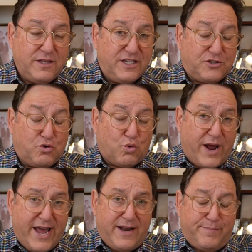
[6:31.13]
this
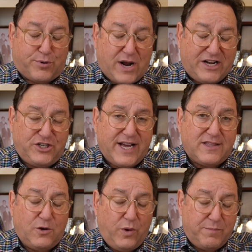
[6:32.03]
grand
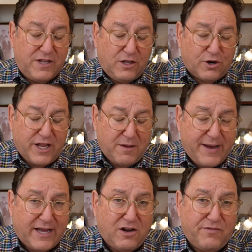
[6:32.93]
project that we've been learning
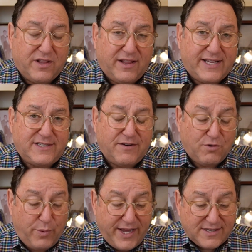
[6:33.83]
about over the last
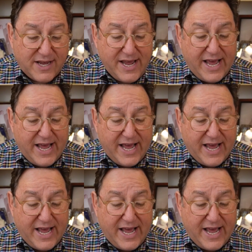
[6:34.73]
several weeks,